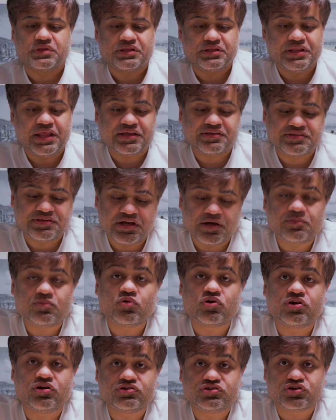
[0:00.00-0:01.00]
Next up, we're
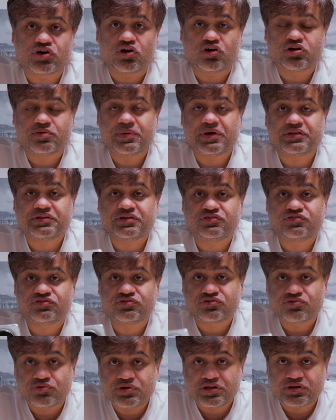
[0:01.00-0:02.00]
going to talk about the
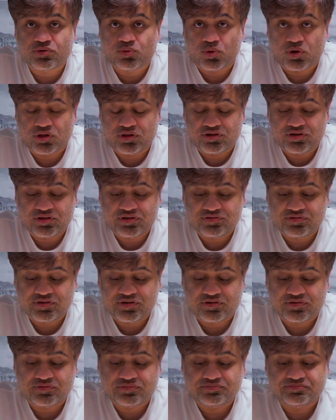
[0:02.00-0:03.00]
screen qualities
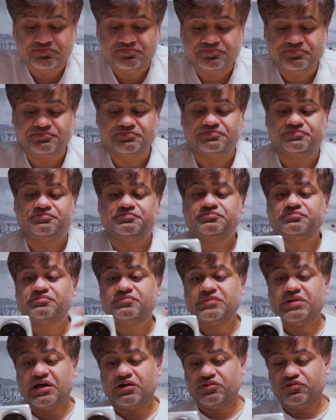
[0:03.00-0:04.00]
here.
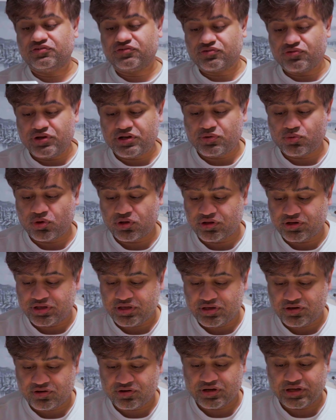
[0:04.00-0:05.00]
Now, the screen quality
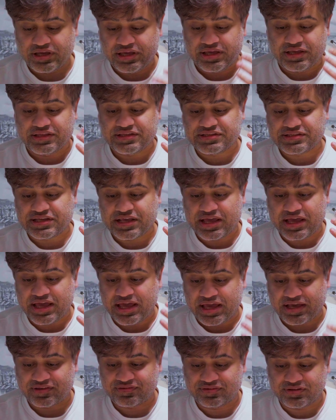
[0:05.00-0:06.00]
here is
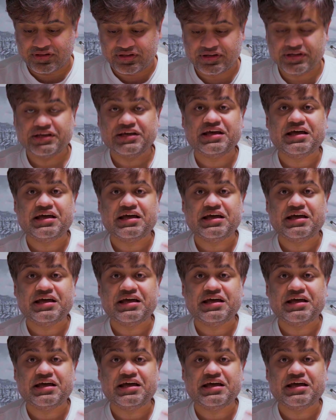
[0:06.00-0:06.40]
excellent.